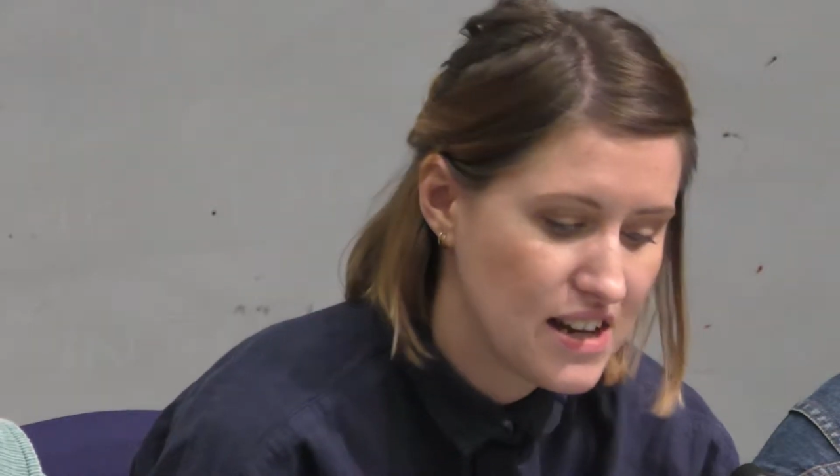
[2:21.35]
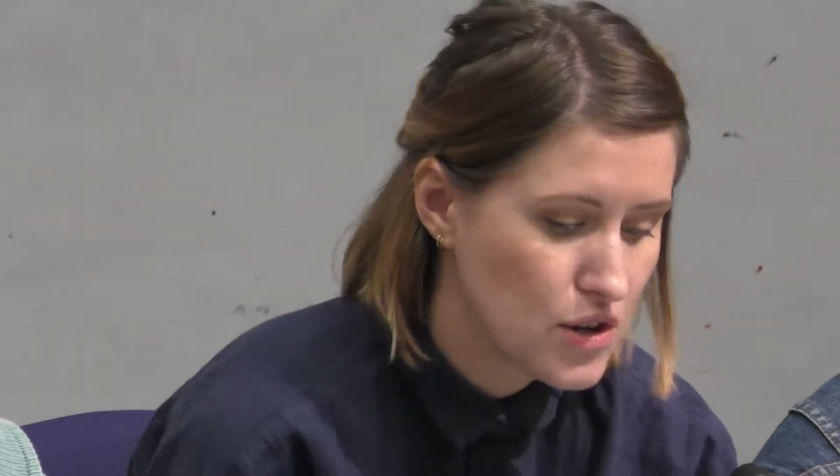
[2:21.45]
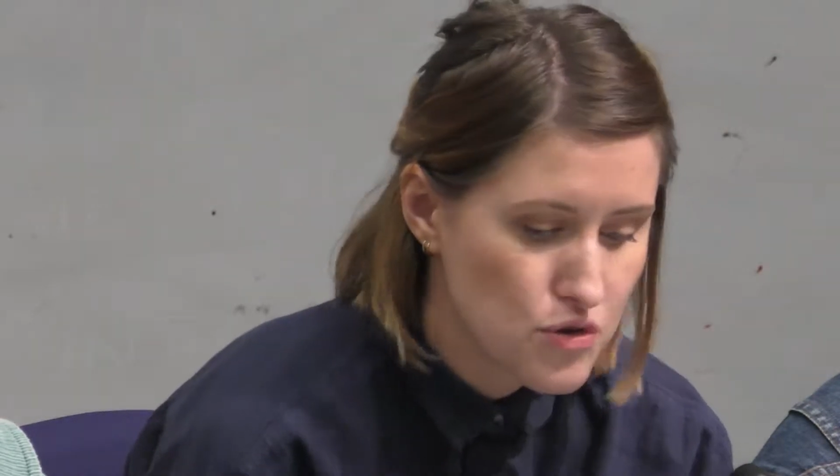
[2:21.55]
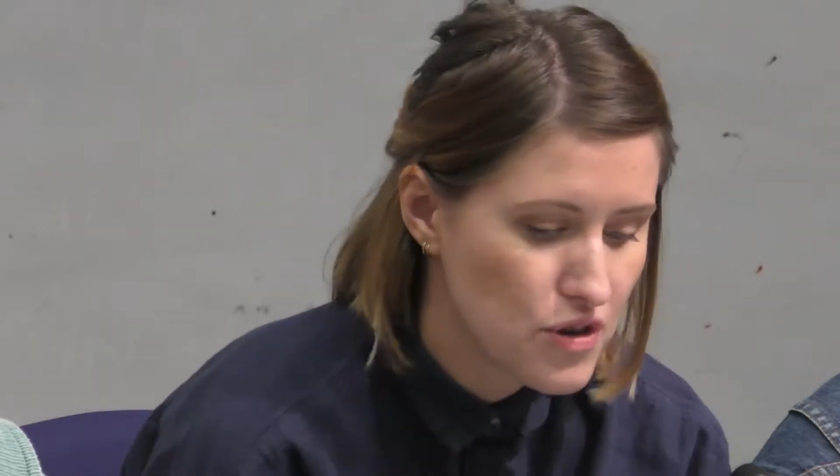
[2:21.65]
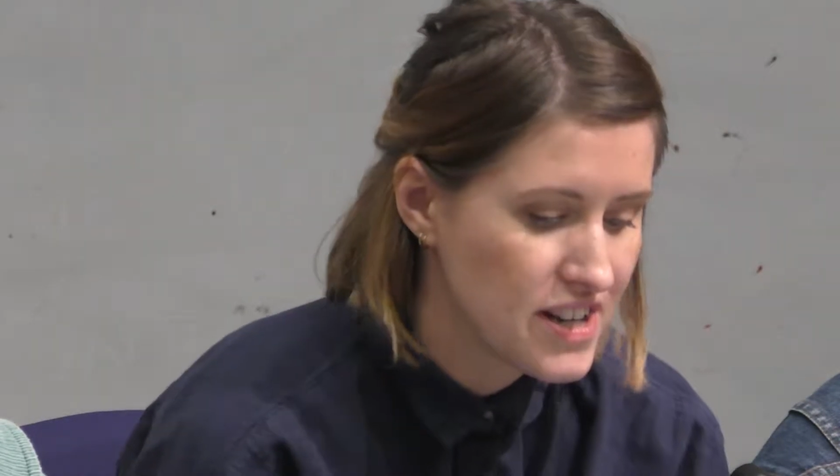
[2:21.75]
in
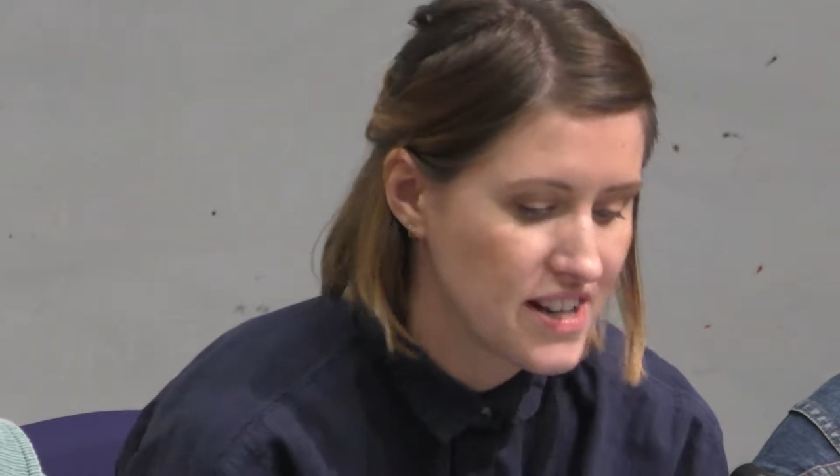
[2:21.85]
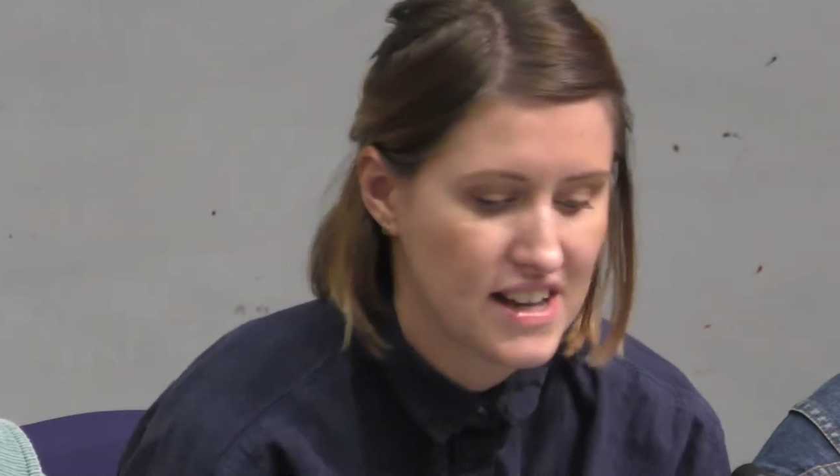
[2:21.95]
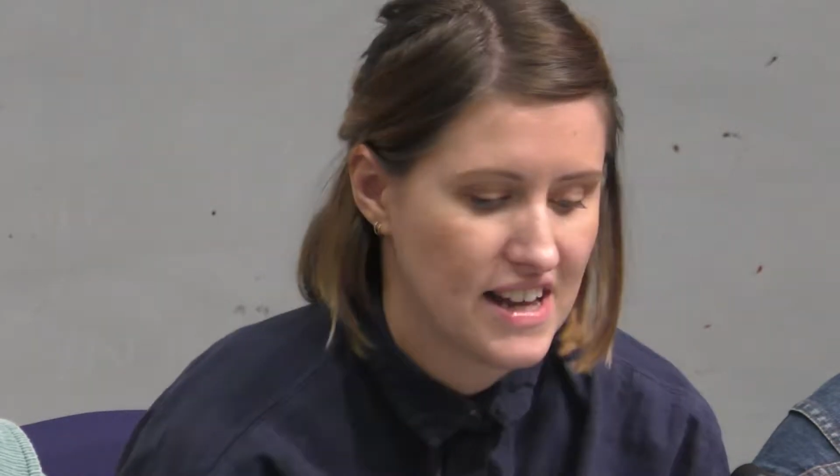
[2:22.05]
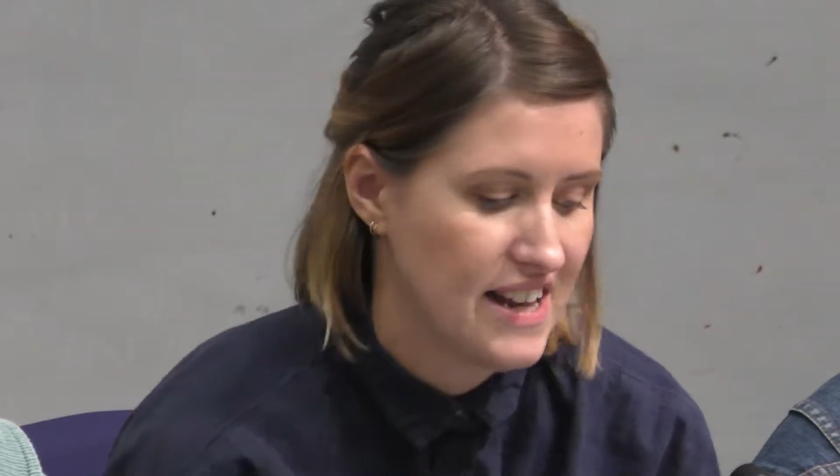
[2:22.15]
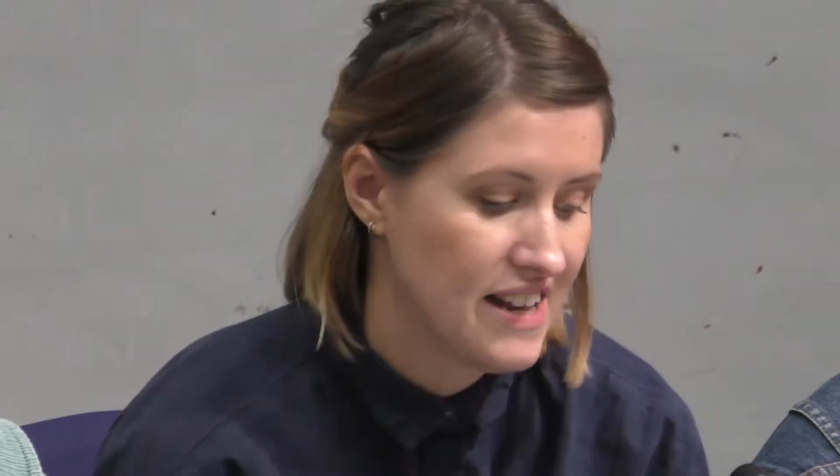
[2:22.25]
Croydon
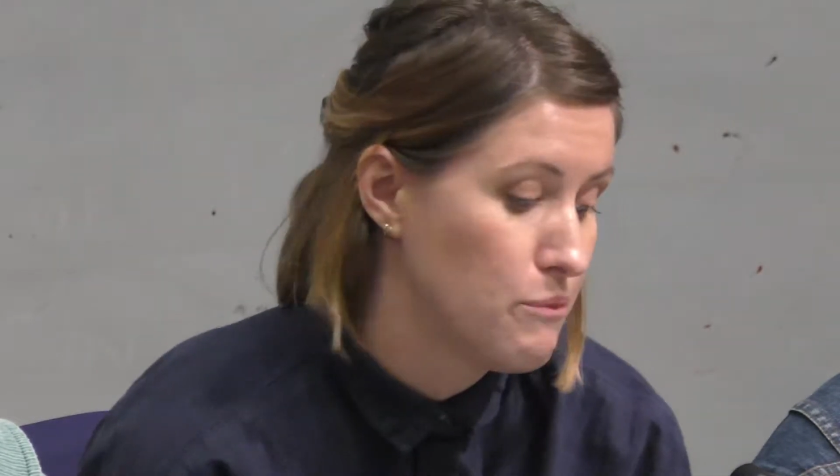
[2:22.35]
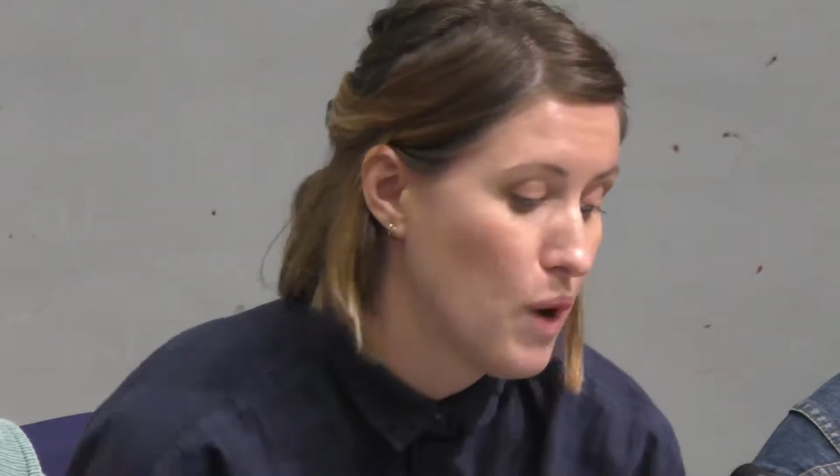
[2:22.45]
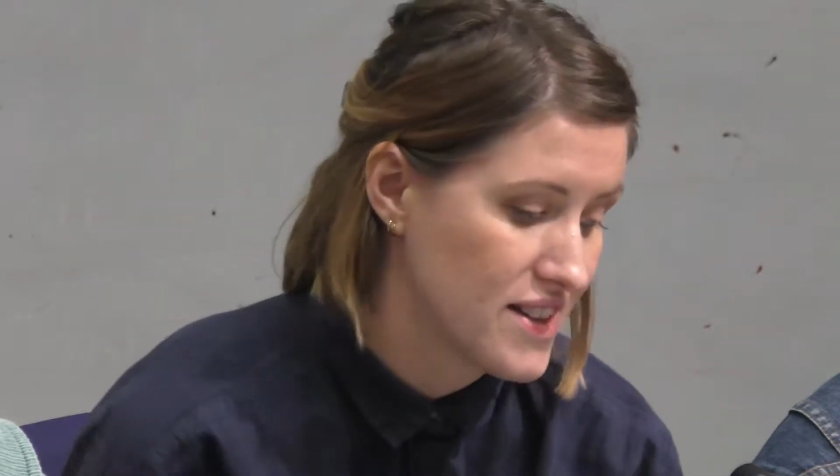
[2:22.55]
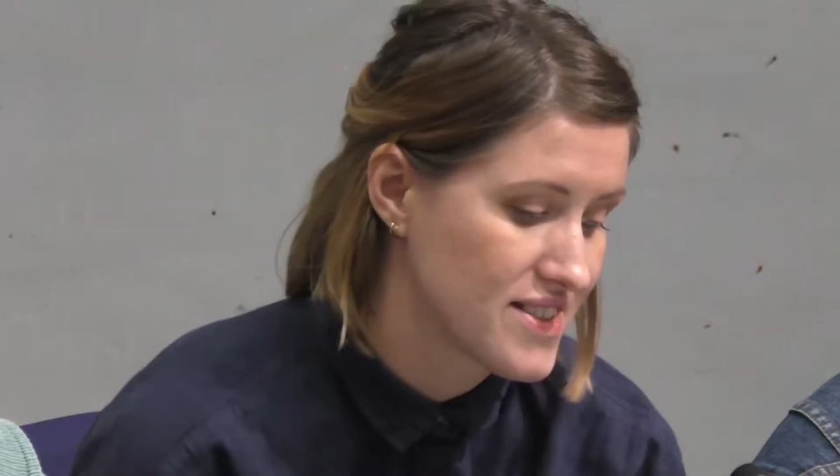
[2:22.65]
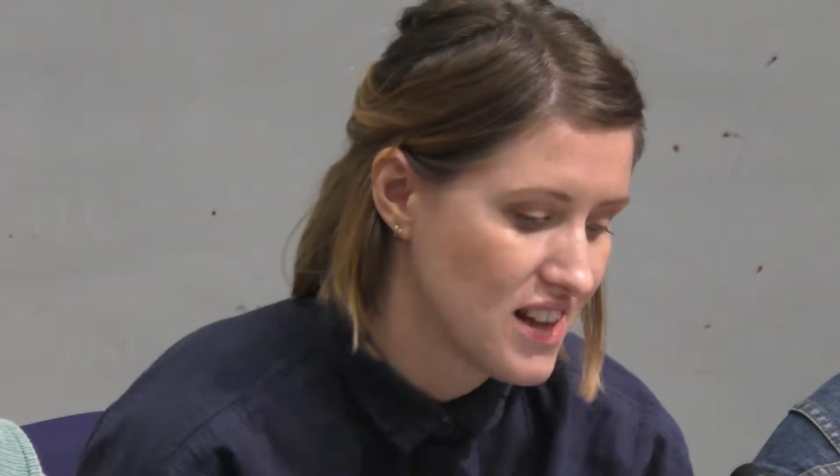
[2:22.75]
and in
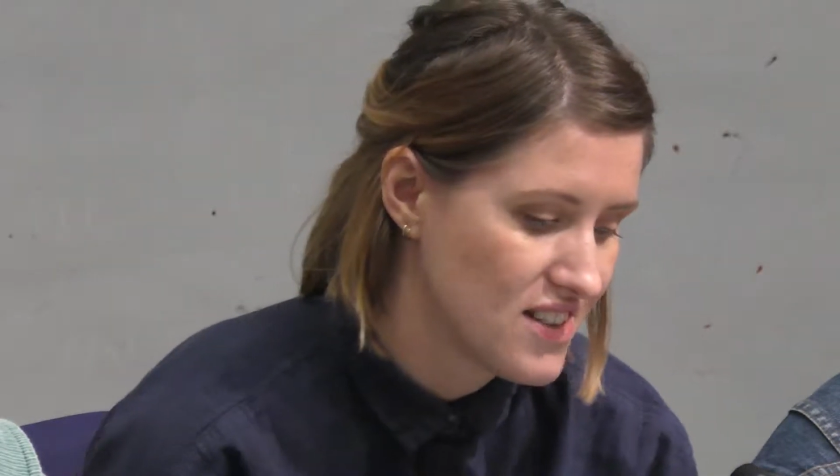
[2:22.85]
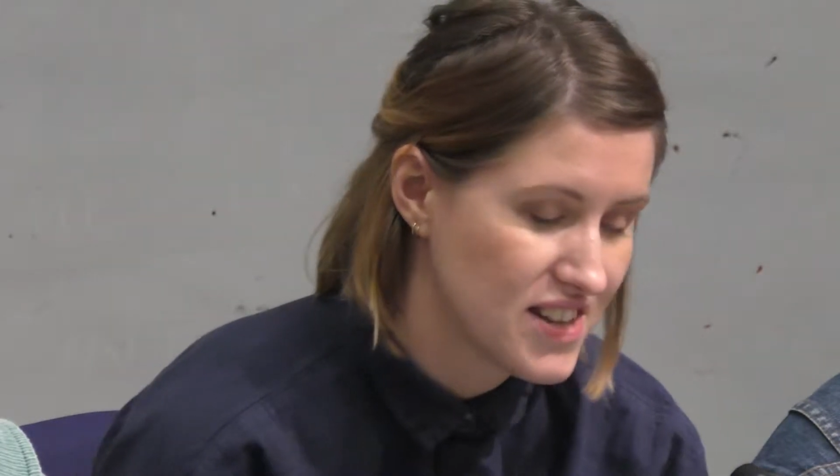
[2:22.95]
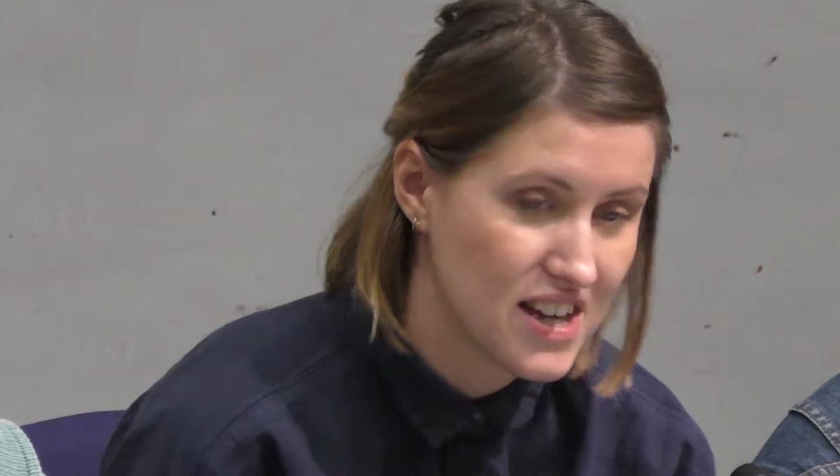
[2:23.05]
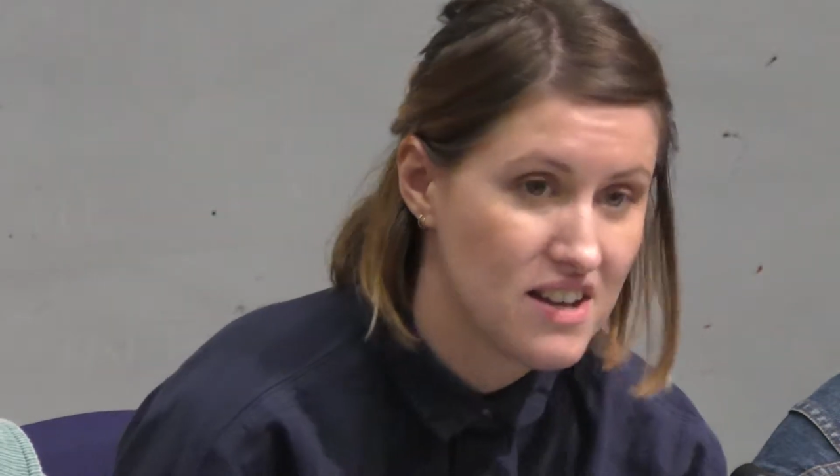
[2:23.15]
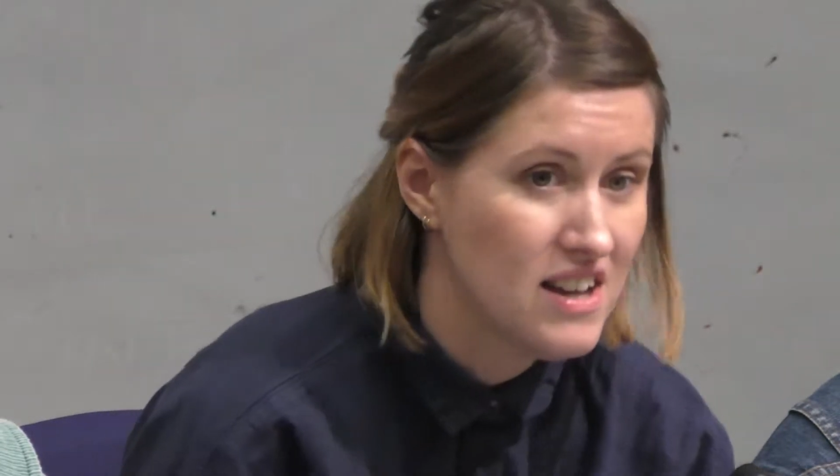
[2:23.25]
West
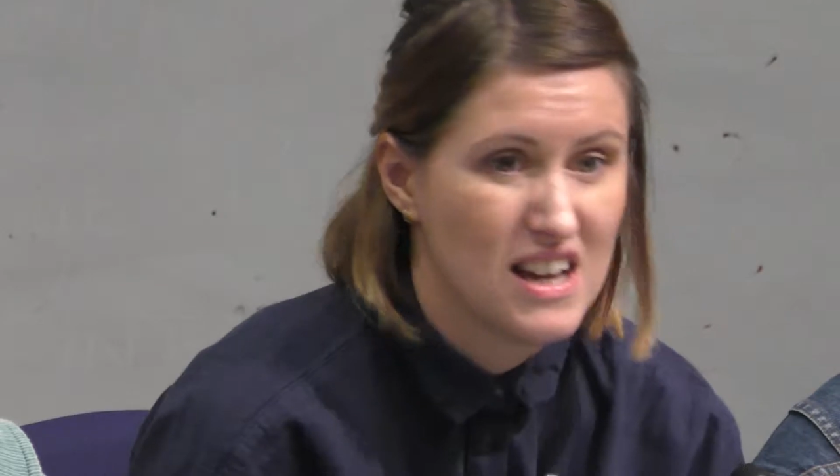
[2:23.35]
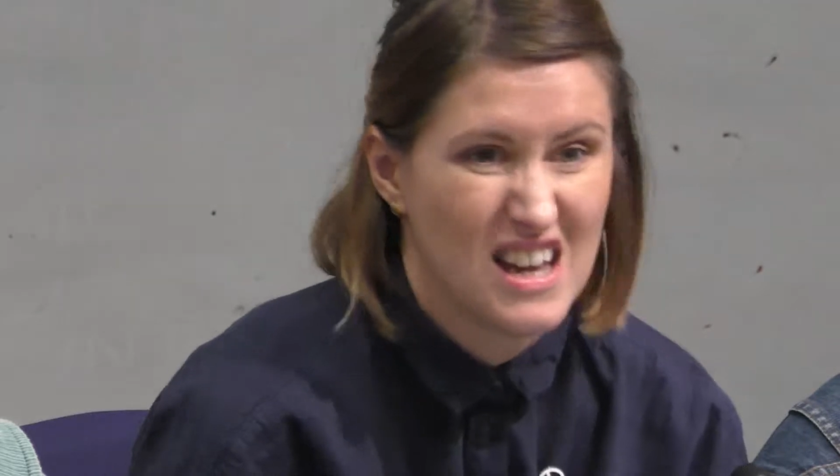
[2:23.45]
London.